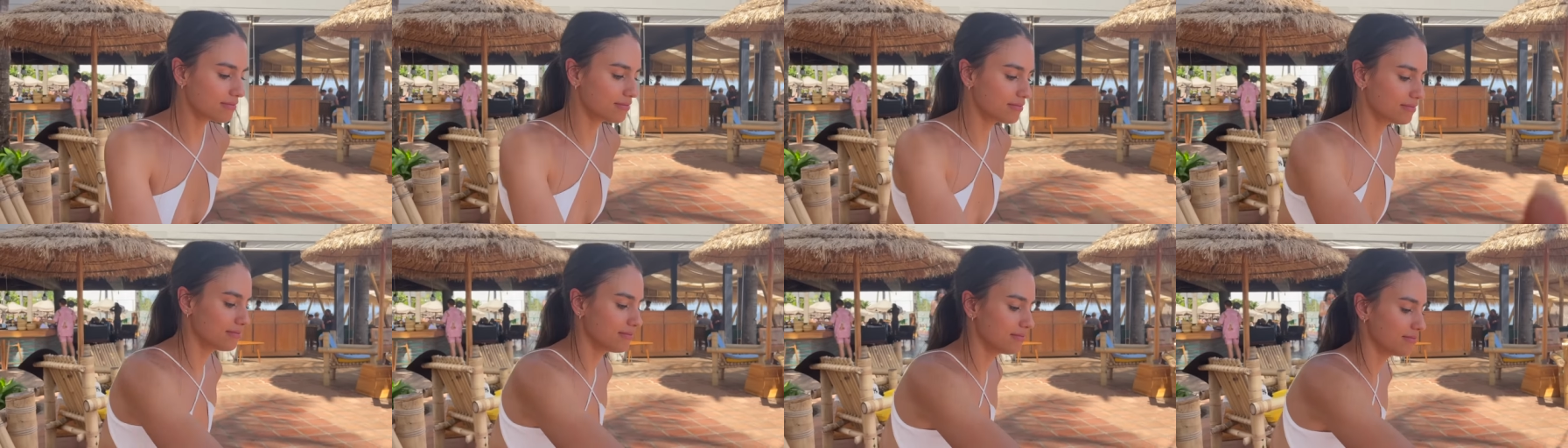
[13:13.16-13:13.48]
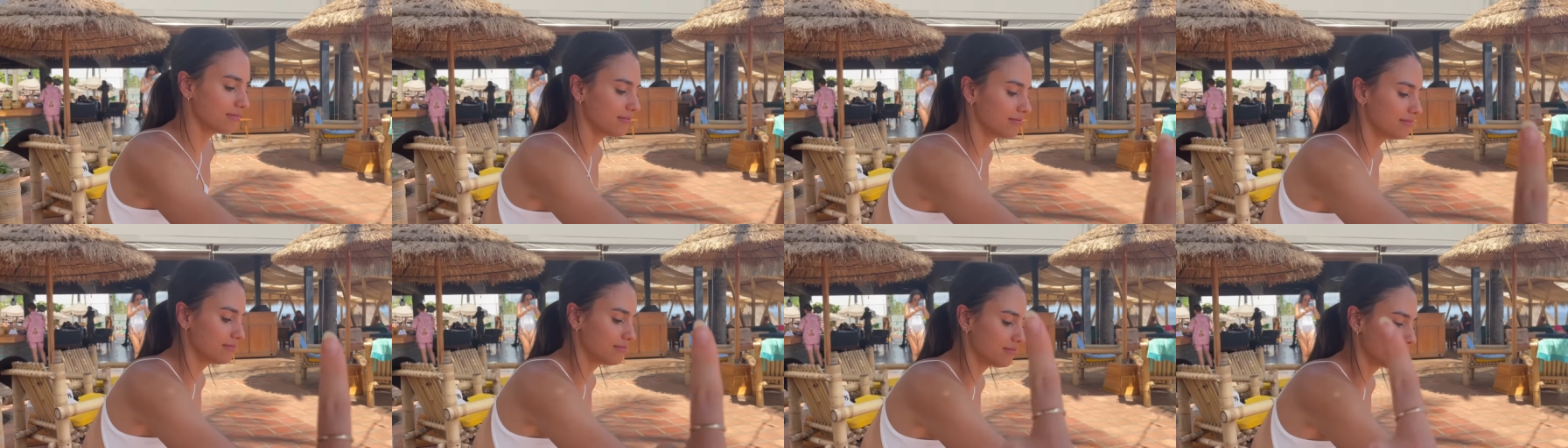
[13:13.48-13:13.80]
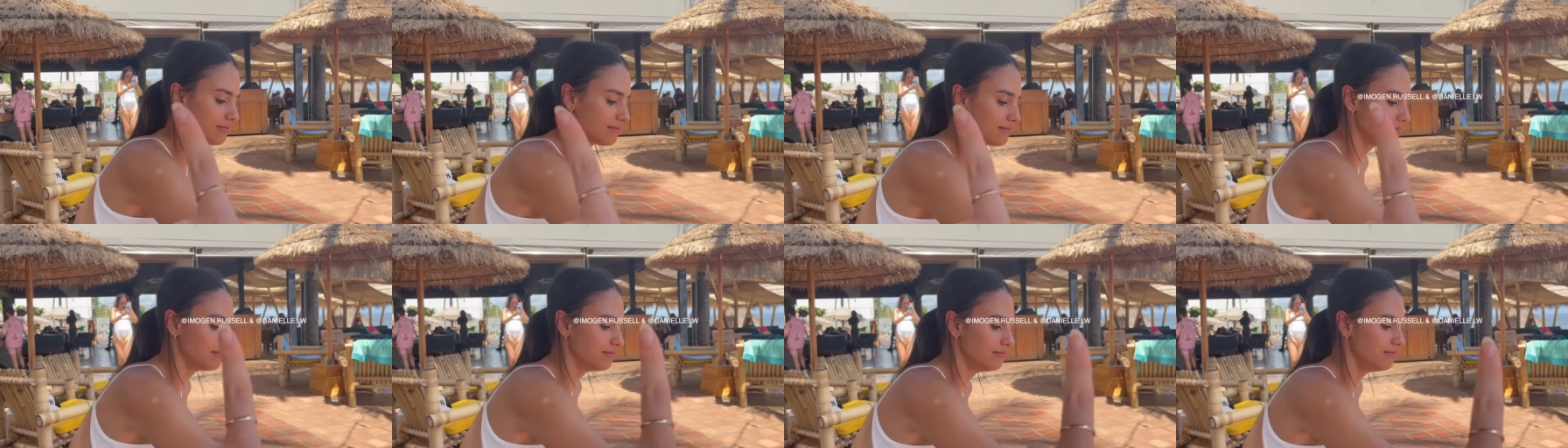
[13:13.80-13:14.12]
inside our
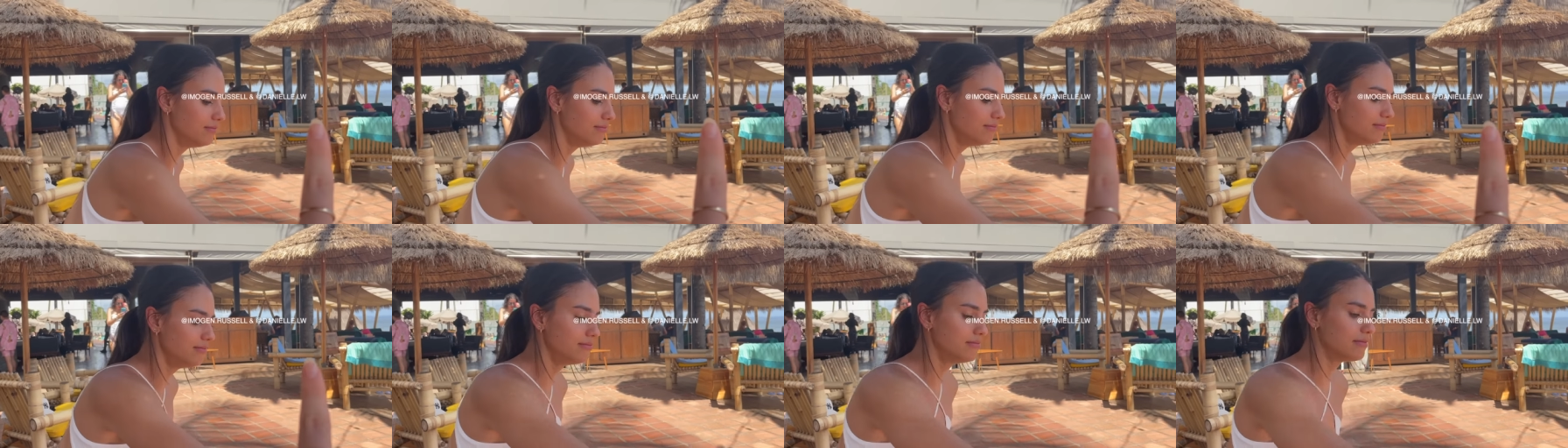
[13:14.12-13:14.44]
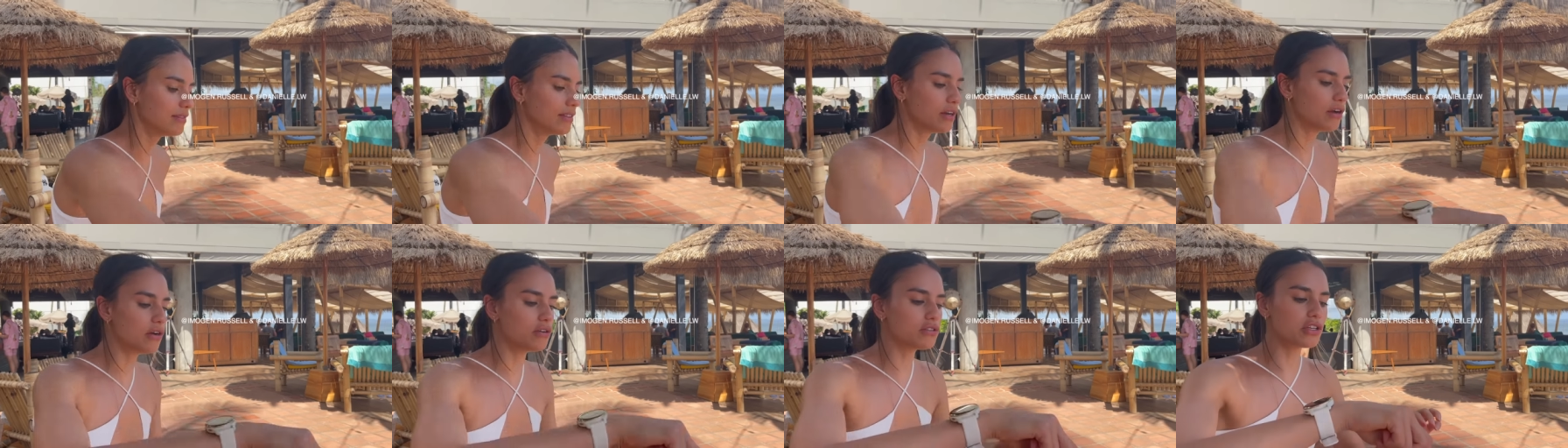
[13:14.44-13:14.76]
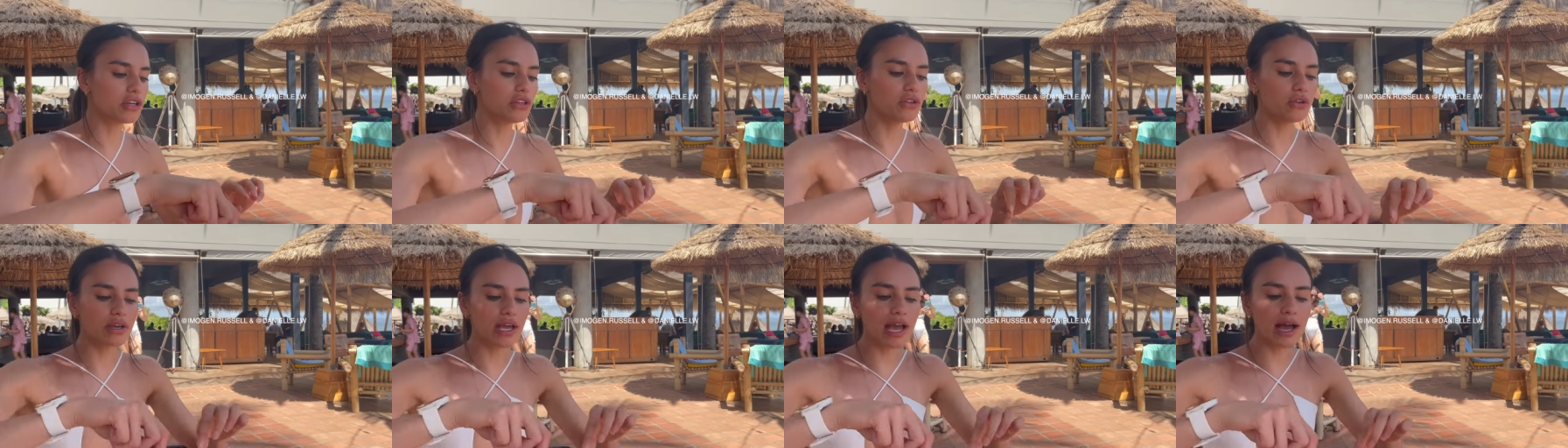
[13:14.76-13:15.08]
Instagrams here, and you can go also
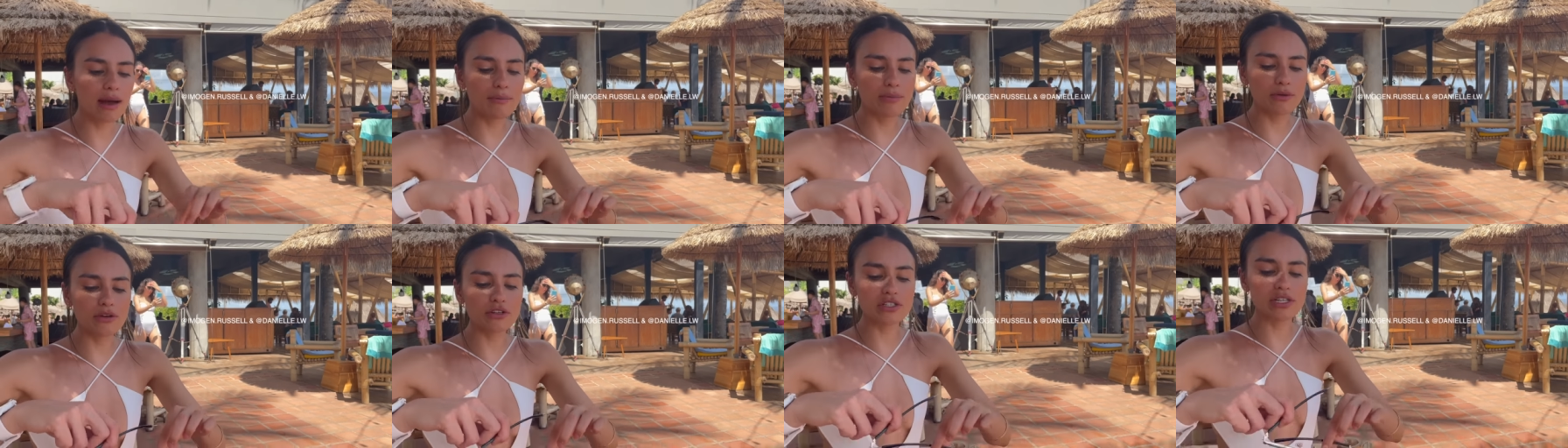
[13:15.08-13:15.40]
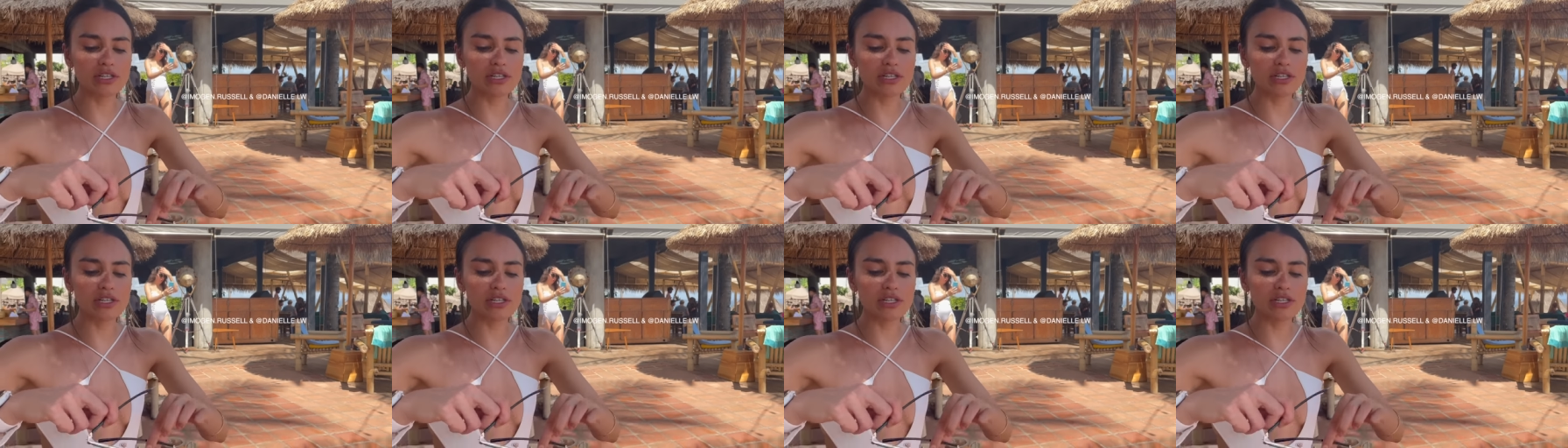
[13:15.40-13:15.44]
look at our slay photos